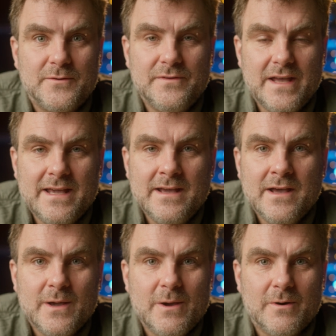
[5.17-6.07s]
Today,
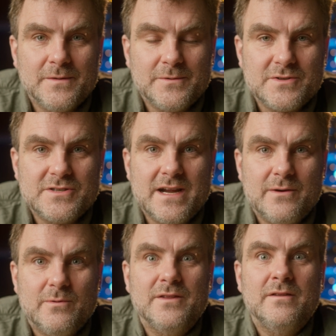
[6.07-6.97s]
we wanted to
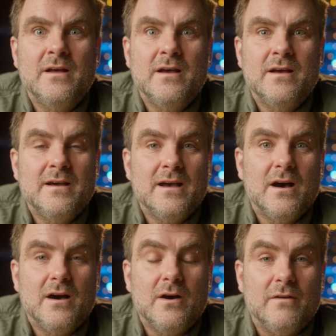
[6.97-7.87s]
share one
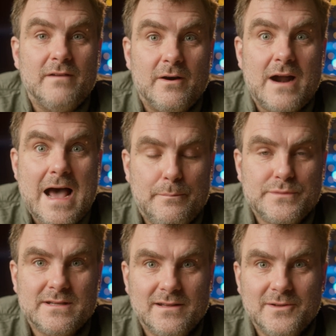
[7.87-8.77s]
of our
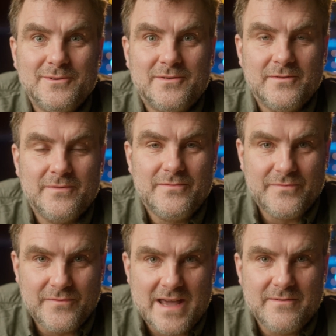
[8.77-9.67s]
absolute
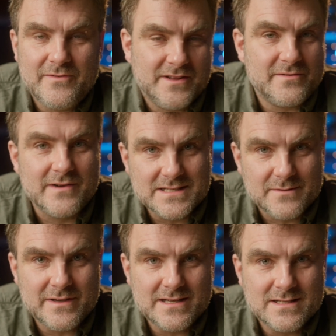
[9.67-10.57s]
favorite
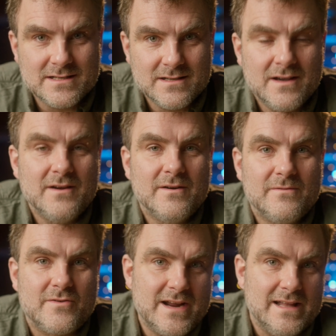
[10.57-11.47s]
recipes
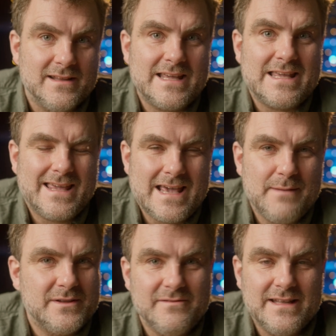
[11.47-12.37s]
for telling
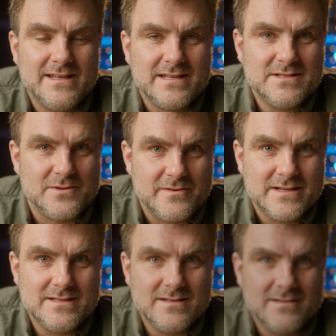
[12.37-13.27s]
captivating
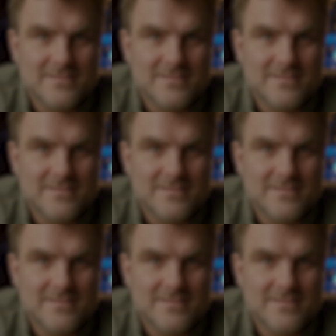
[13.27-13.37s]
stories.